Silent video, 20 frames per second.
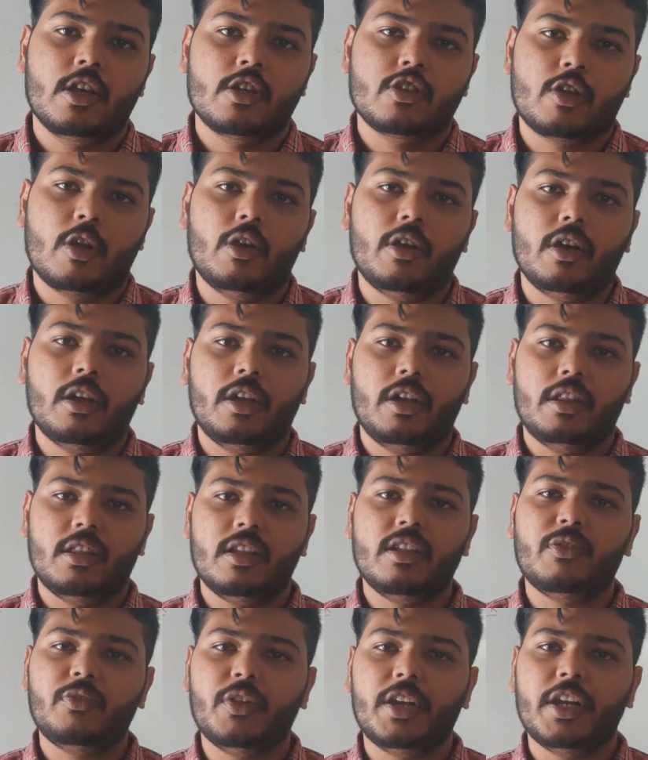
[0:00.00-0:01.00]
So in
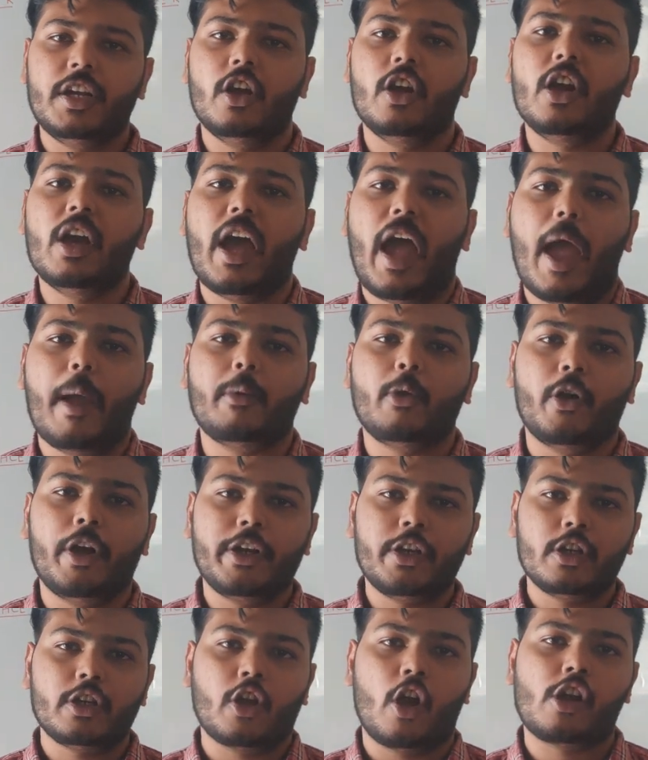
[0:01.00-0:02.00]
this video, I am
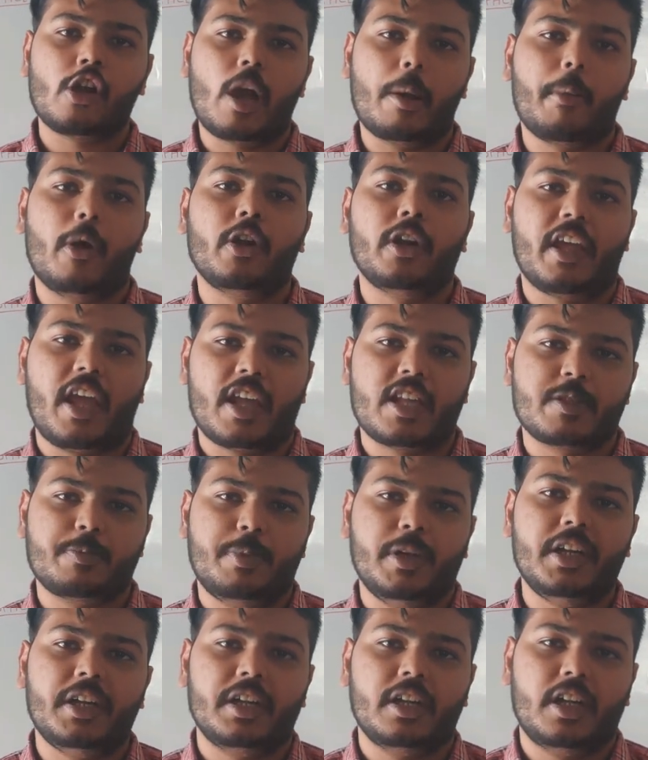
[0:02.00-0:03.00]
going to talk about
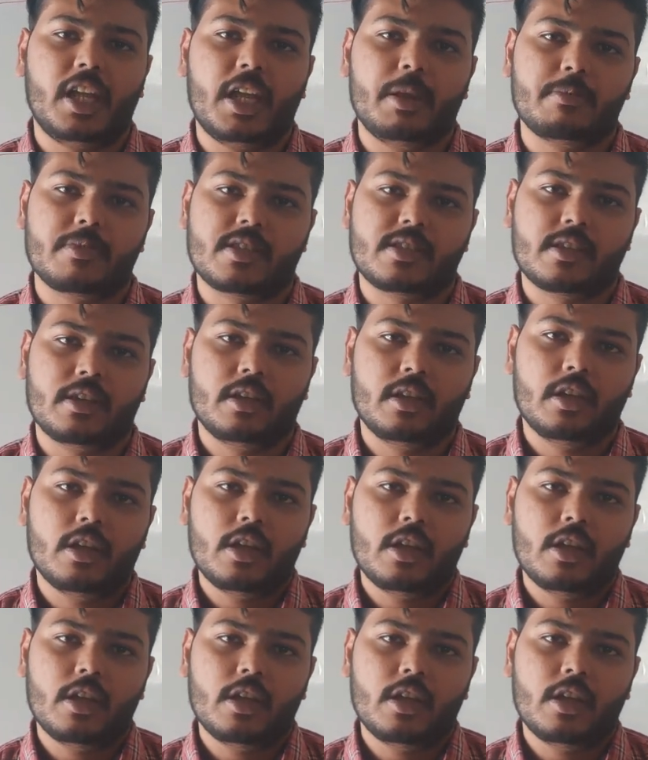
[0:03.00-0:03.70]
XP teams.